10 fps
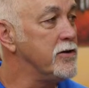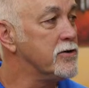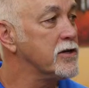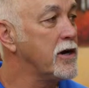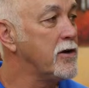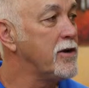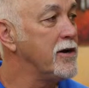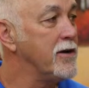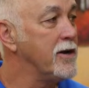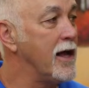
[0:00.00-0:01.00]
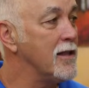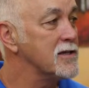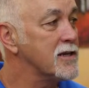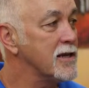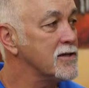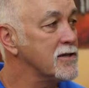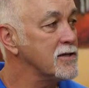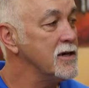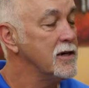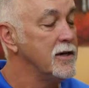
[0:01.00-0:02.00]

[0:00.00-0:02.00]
years ago here in Dallas, Texas.